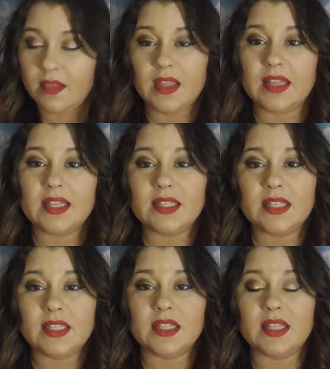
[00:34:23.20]
Like
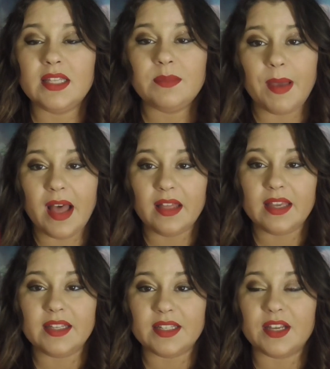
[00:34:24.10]
this
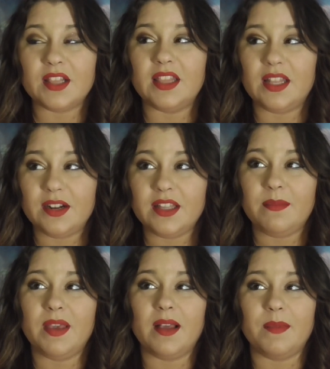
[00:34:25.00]
palette is literally
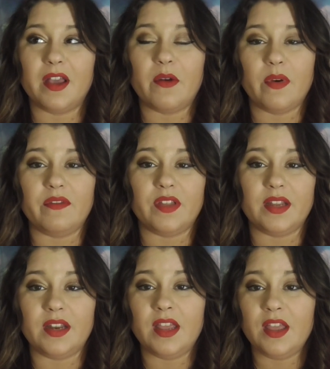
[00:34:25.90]
becoming equivalent